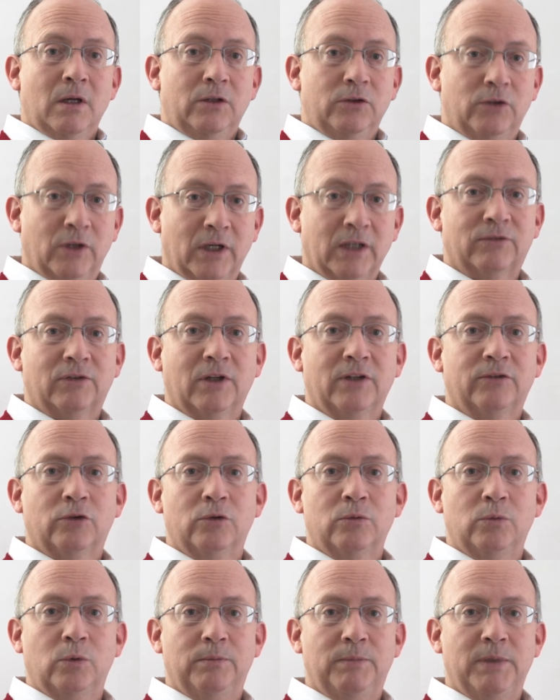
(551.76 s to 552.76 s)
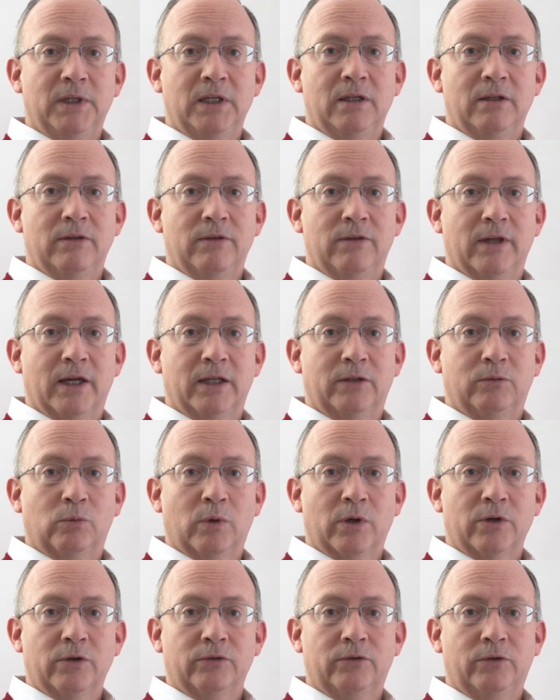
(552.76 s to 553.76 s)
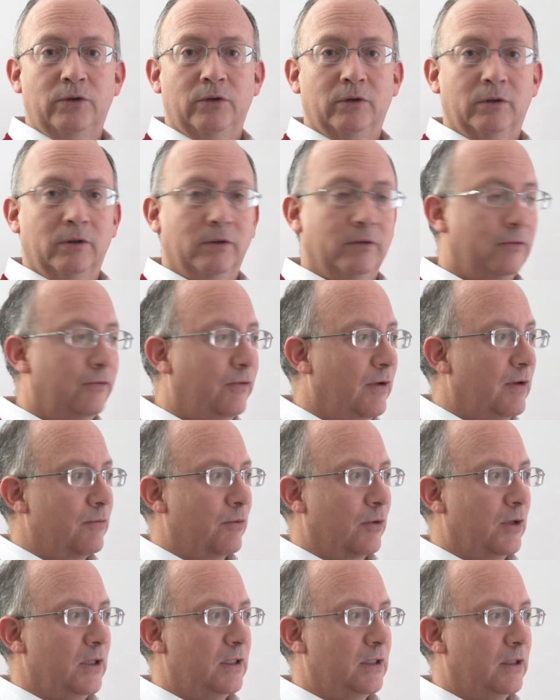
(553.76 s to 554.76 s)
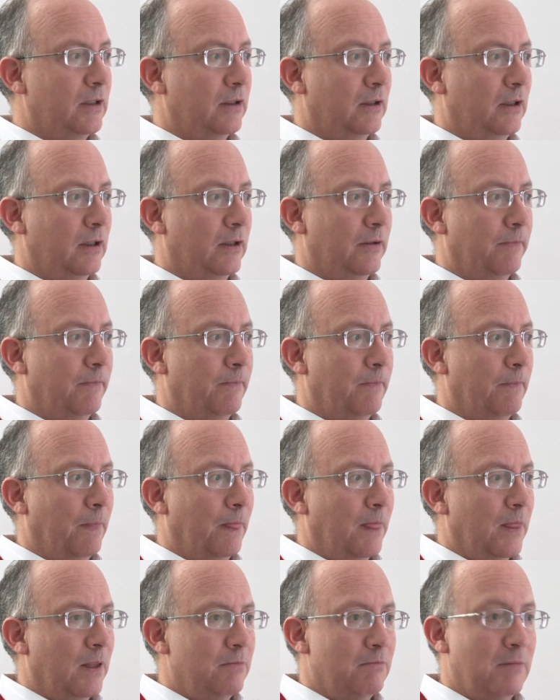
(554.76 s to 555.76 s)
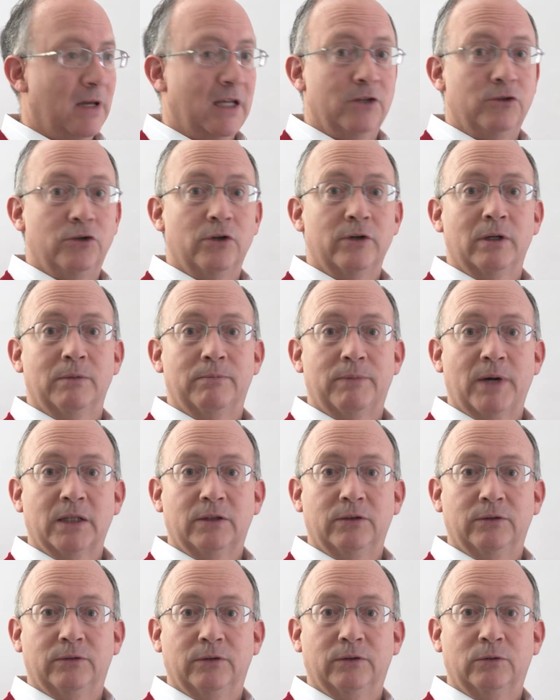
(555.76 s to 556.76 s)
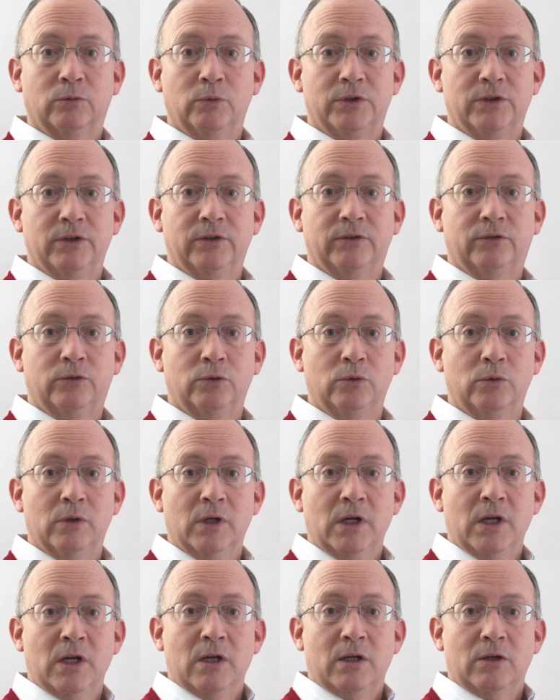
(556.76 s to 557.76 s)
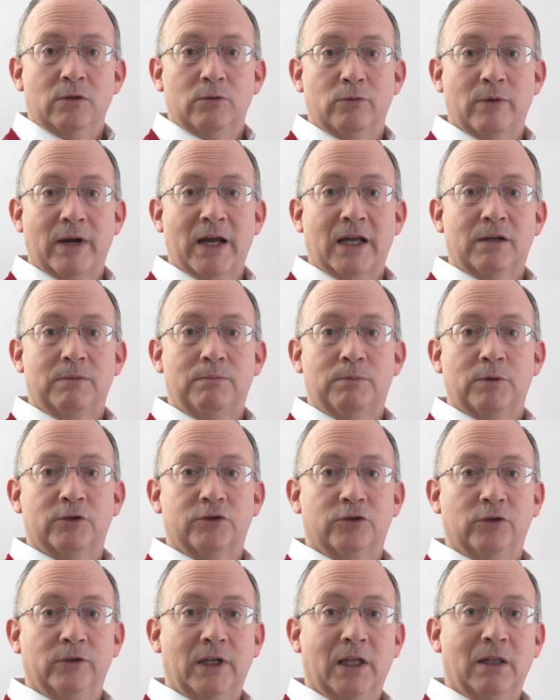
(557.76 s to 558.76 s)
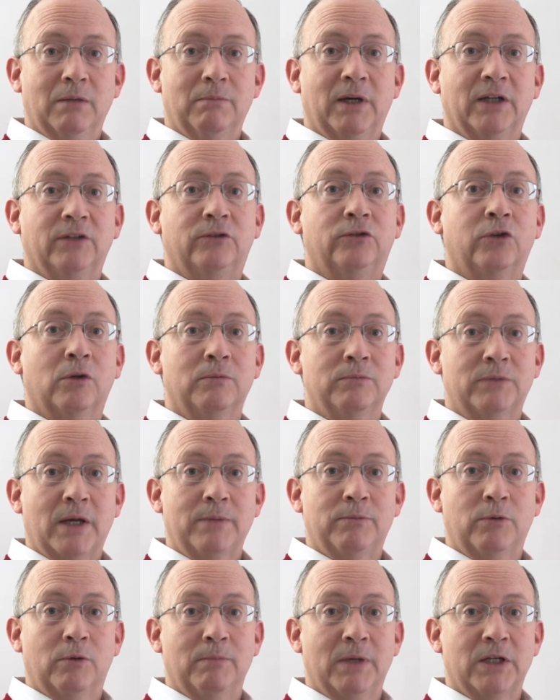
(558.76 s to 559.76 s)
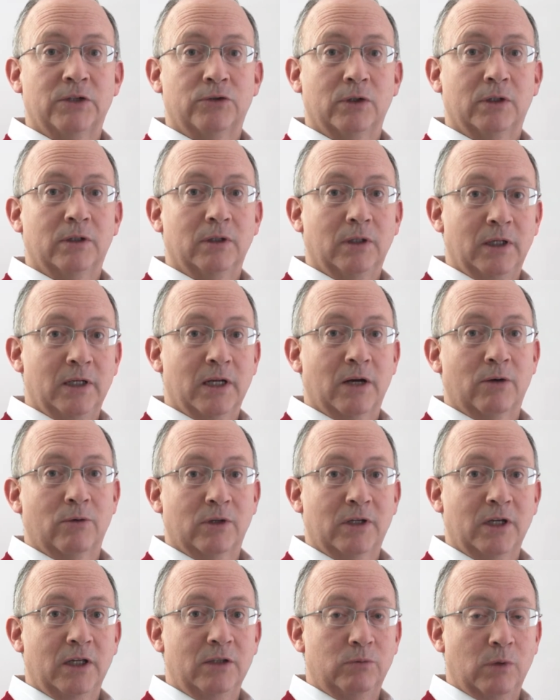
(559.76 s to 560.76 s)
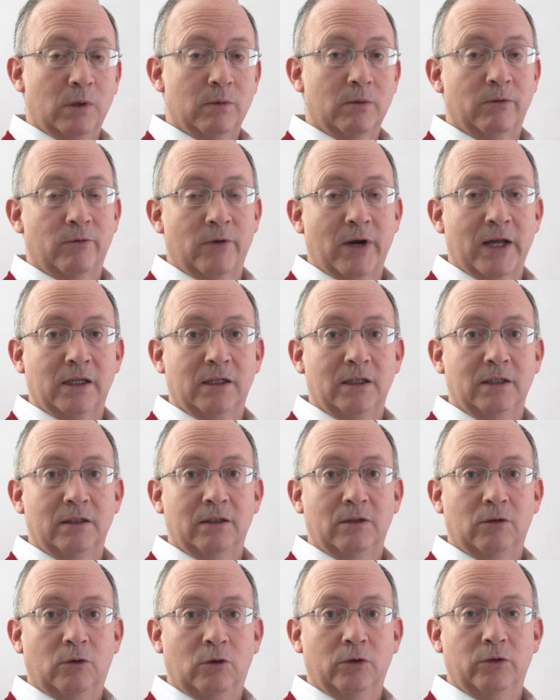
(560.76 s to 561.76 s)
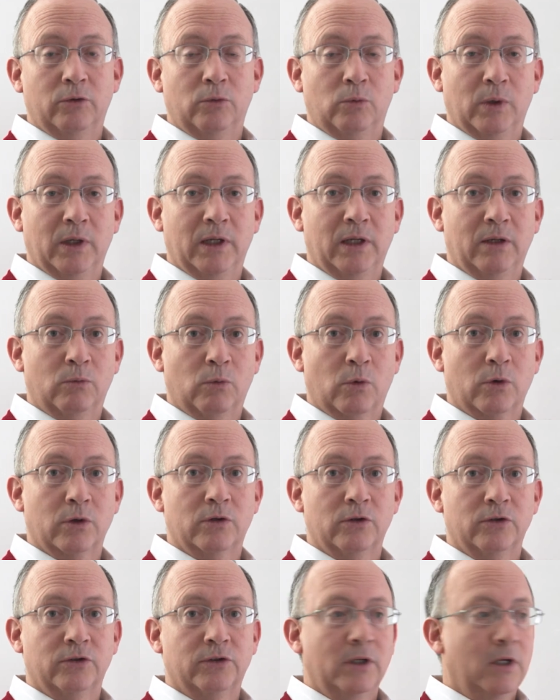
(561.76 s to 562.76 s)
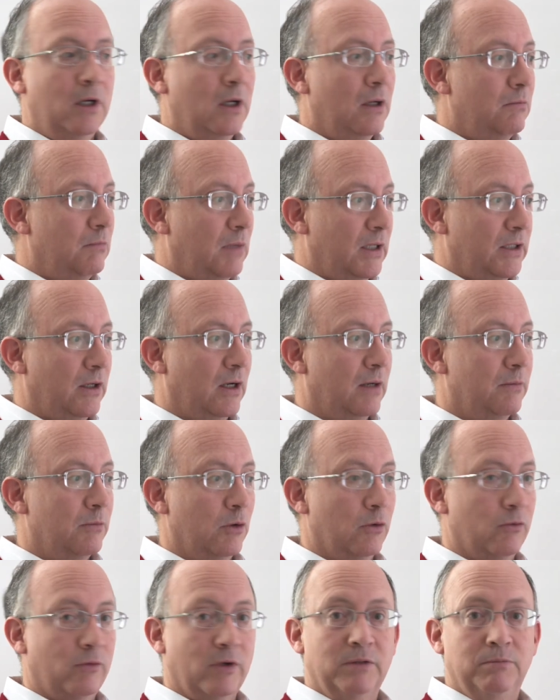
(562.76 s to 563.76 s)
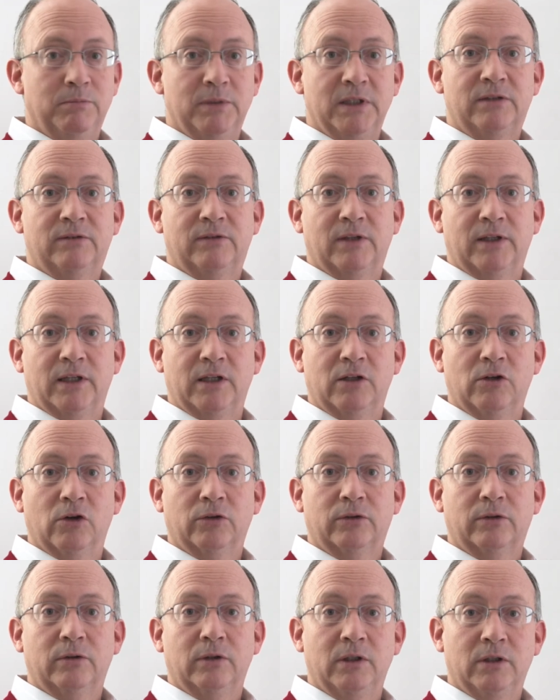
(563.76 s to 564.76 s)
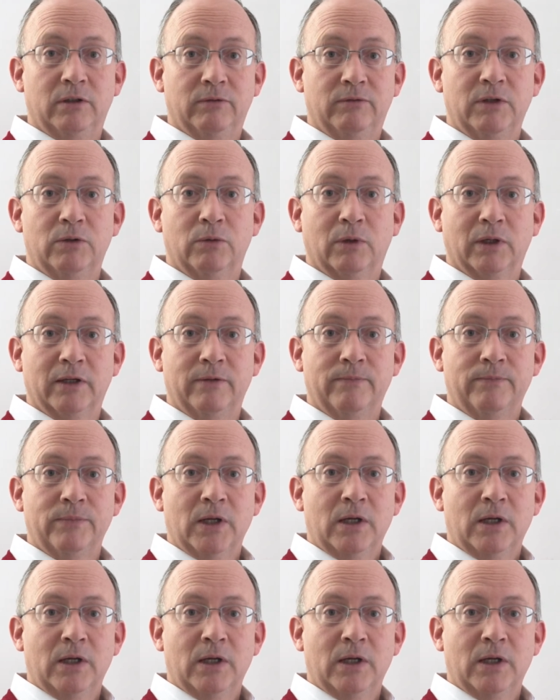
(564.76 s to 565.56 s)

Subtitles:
The next lesson would be that one of the favorite managerial practices, which is to rank personnel by some type of metric. In our case, we were ranking all the willing workers by the number of red beads that they got individually.